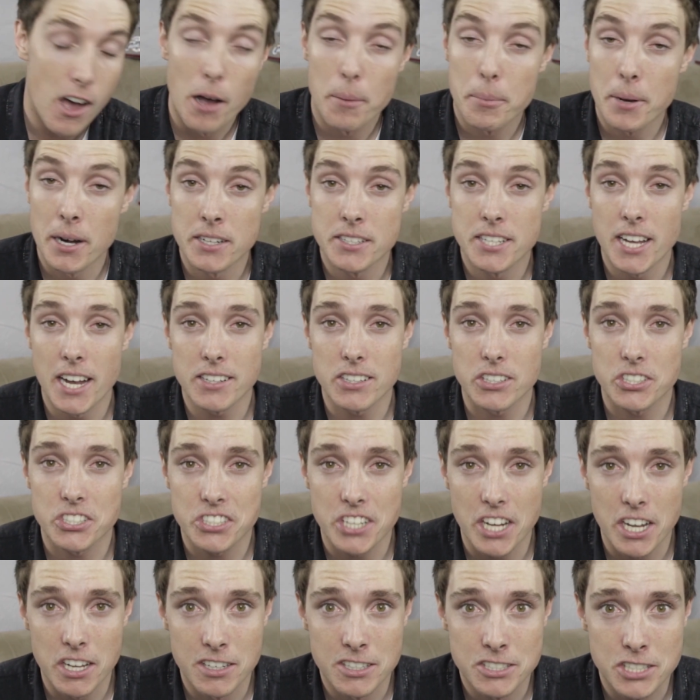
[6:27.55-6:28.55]
I'm going to take the
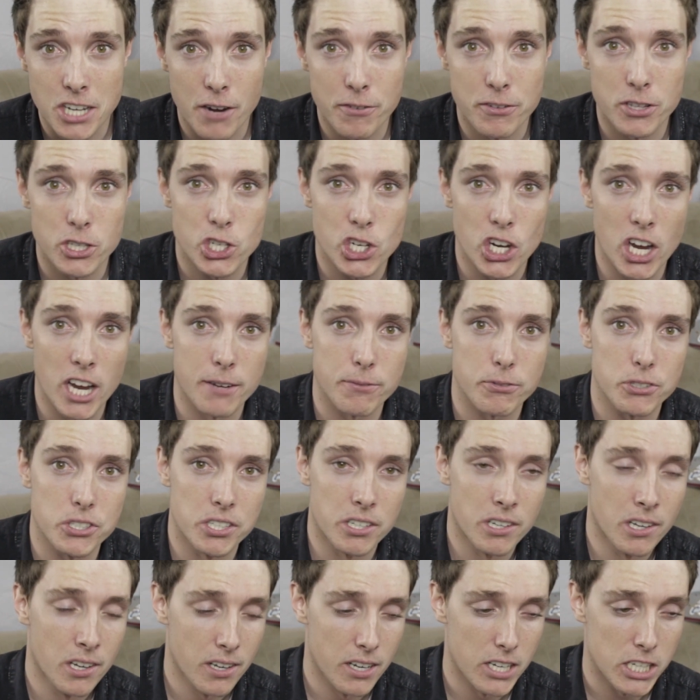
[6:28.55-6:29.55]
Steelers over the
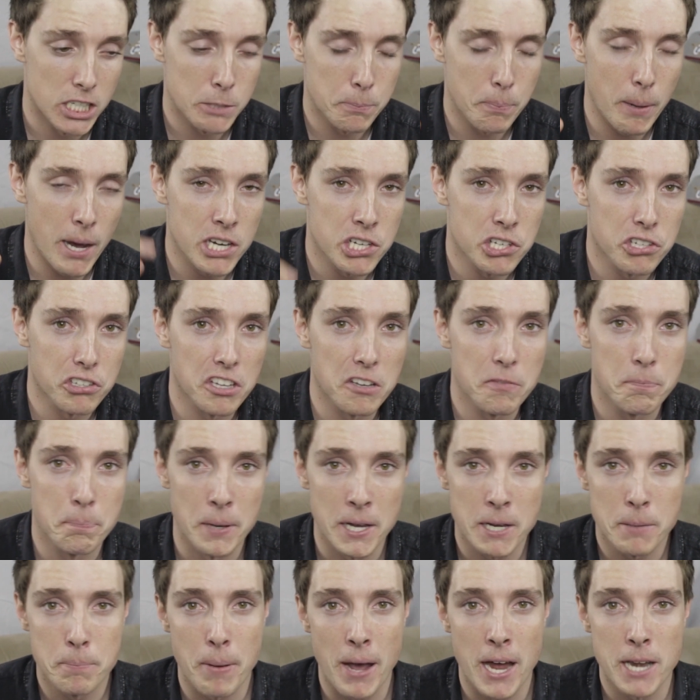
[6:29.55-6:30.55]
Chiefs, especially if
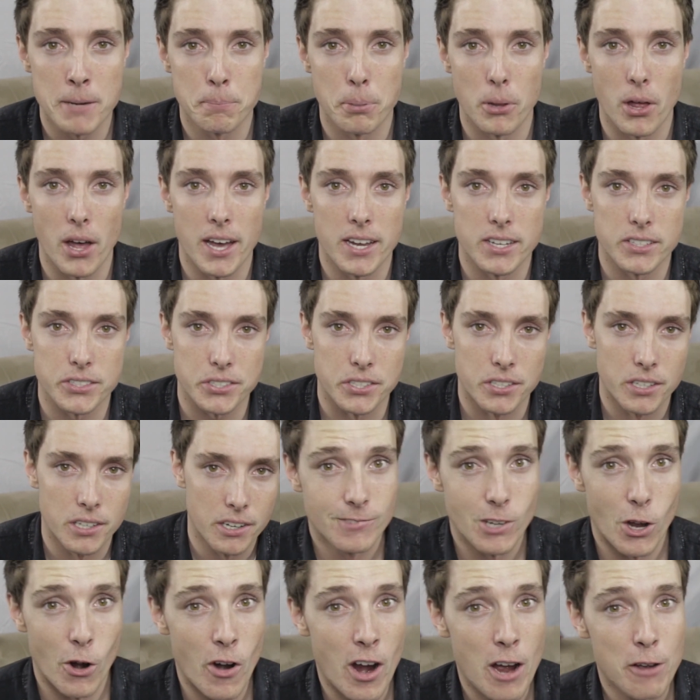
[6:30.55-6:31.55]
Big Ben plays.
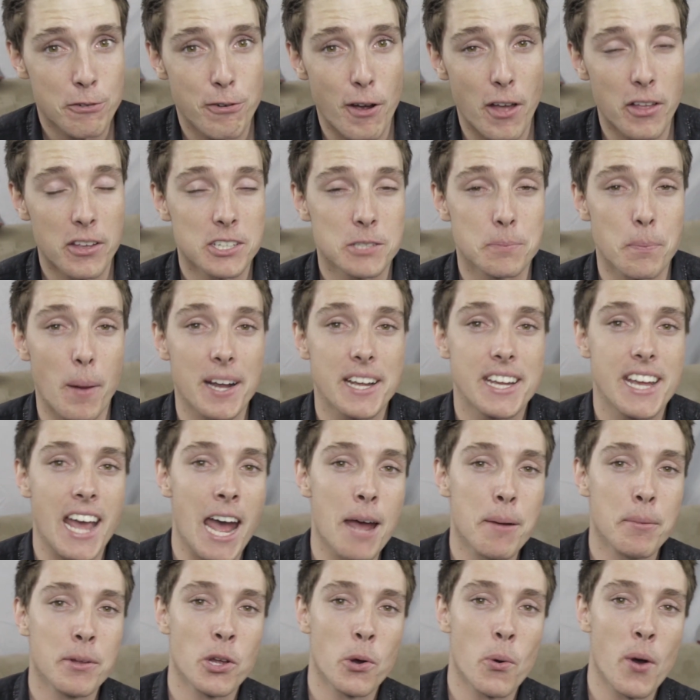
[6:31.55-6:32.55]
All right, fellas, my
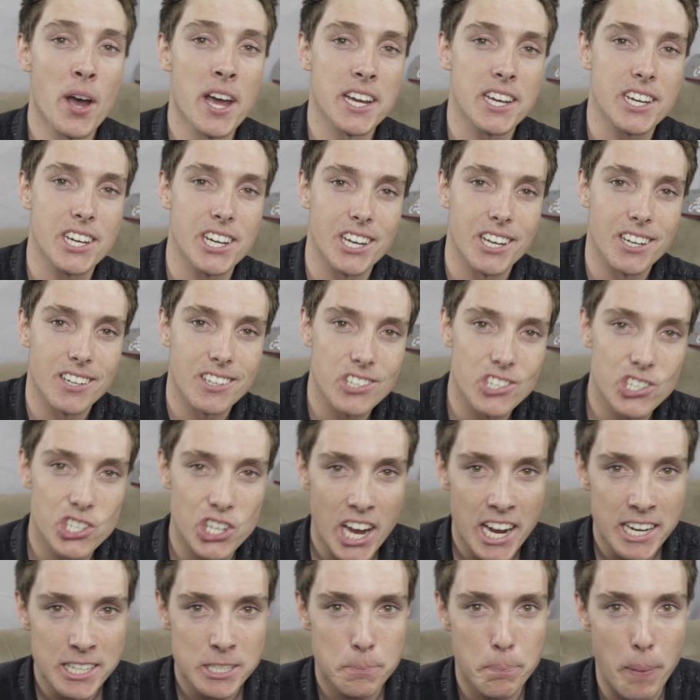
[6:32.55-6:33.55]
game of the week,
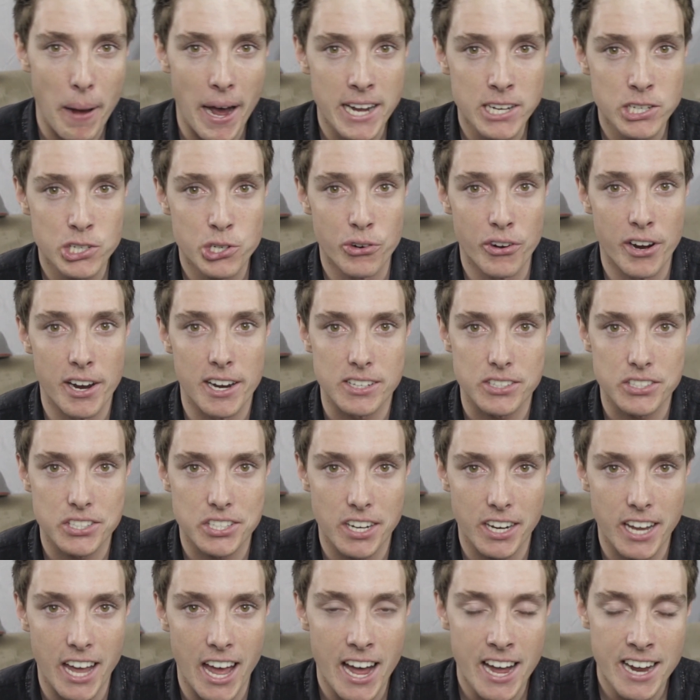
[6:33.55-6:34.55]
Jets,
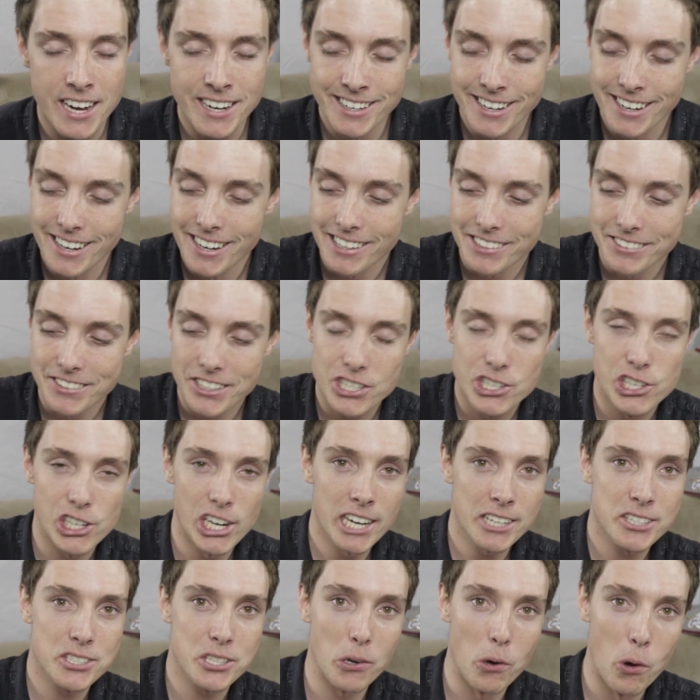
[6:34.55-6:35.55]
Patriots, okay? The
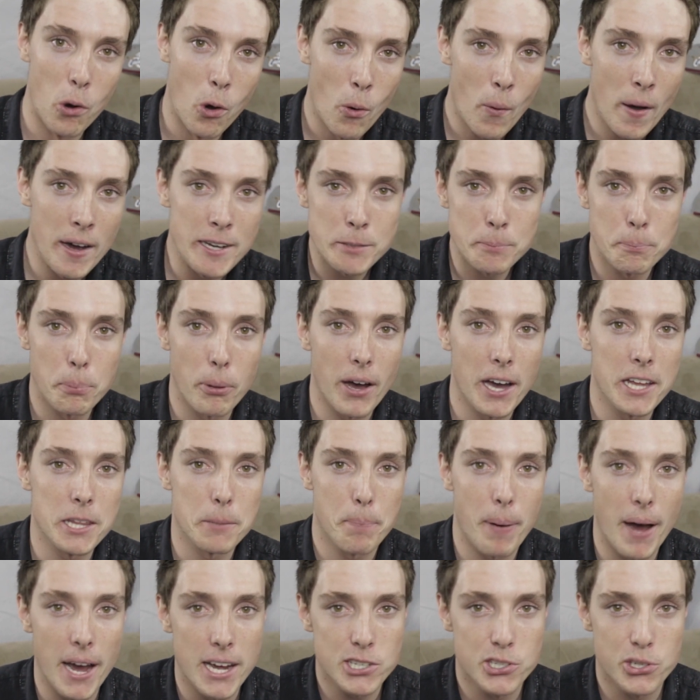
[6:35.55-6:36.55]
Jets always play the
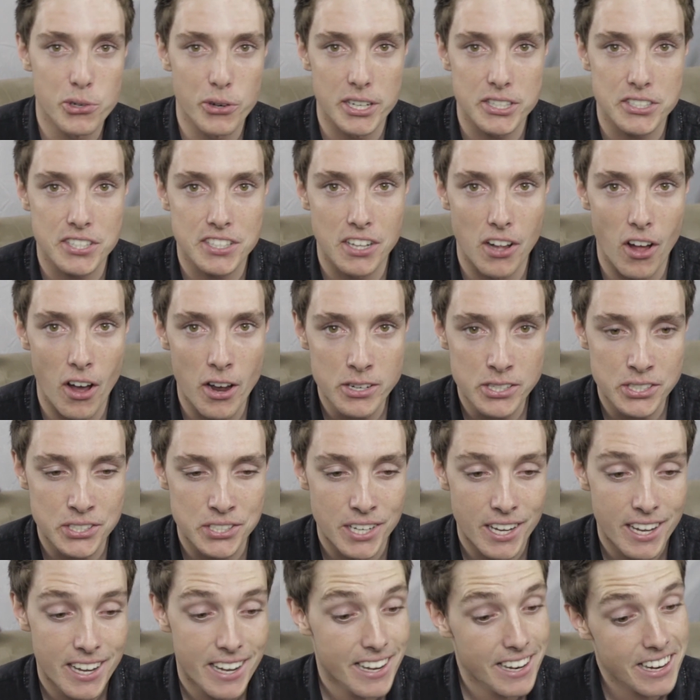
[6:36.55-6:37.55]
Patriots
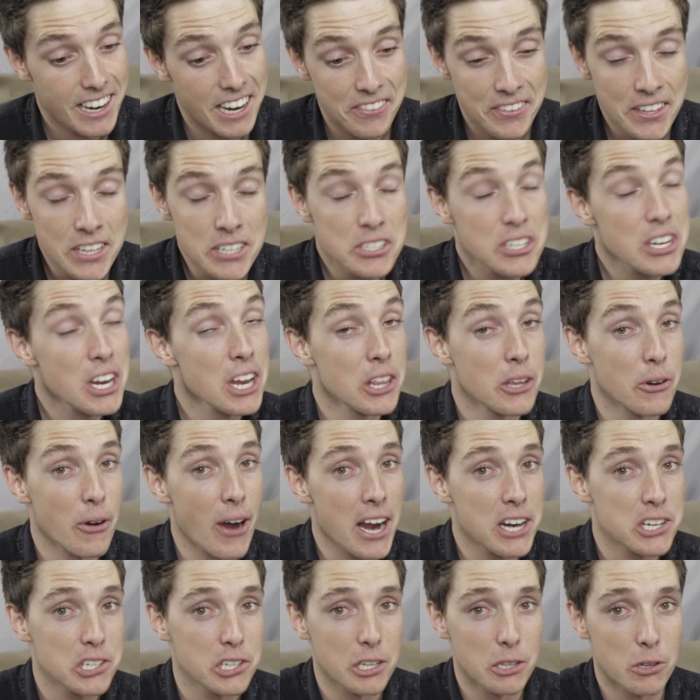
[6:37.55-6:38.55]
close, and this year they're
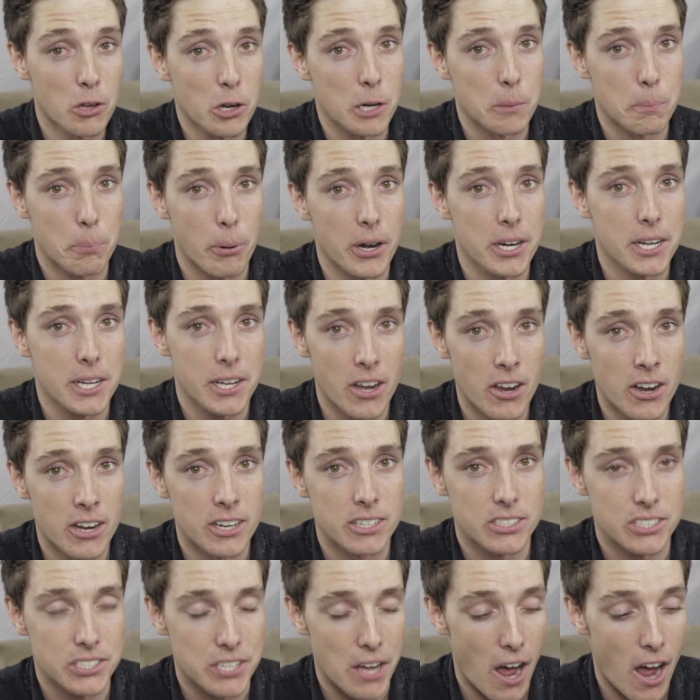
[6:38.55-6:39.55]
actually looking pretty
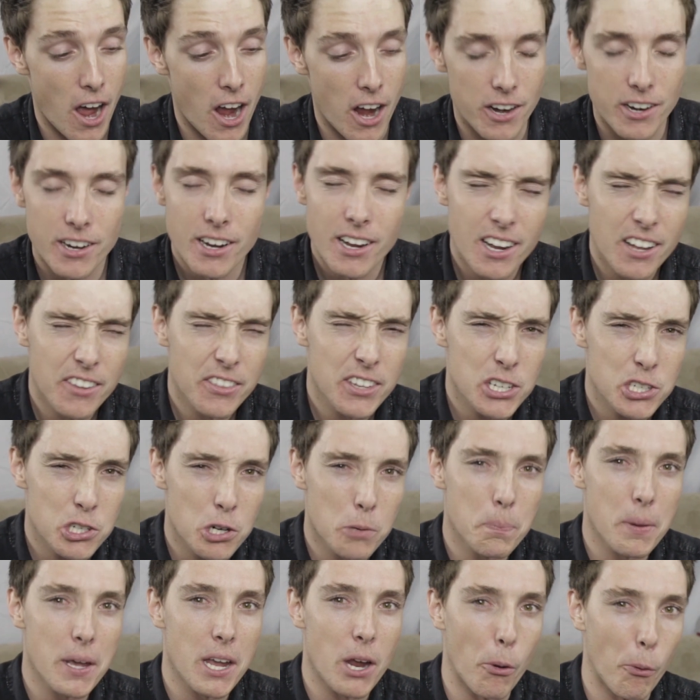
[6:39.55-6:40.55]
good, so this
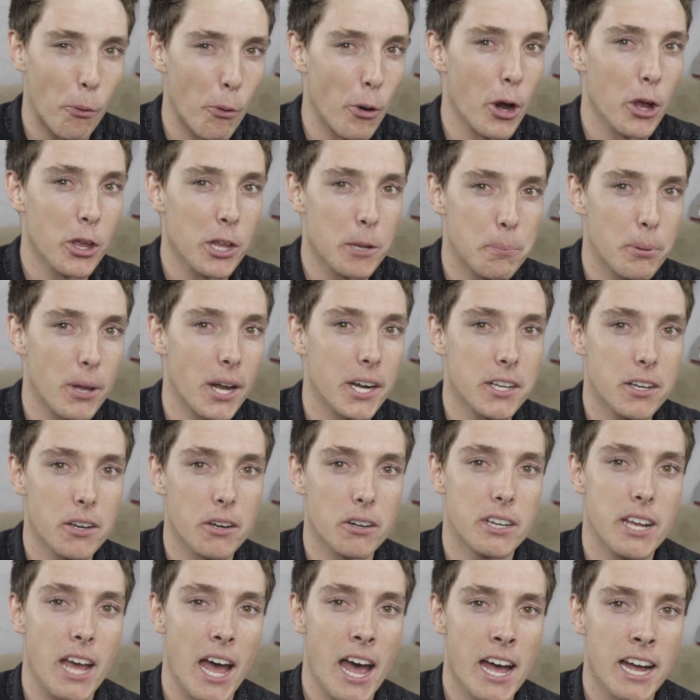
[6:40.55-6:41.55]
should be a really bloody
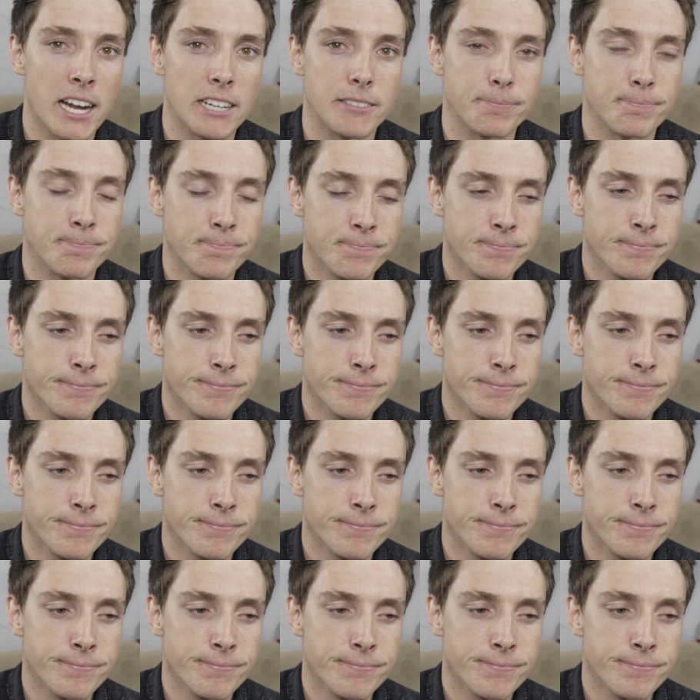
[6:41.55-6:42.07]
good game.